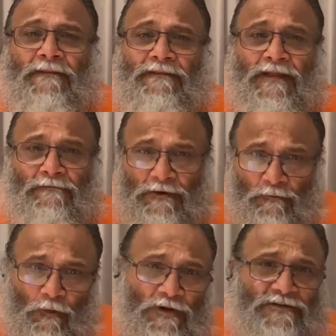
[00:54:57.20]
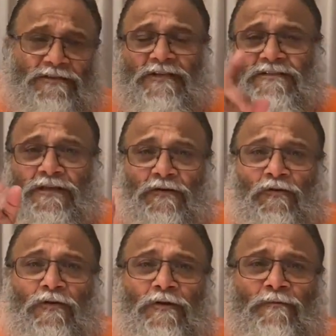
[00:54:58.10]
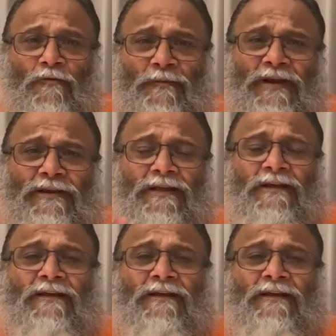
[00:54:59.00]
Then we'll watch the circular movement,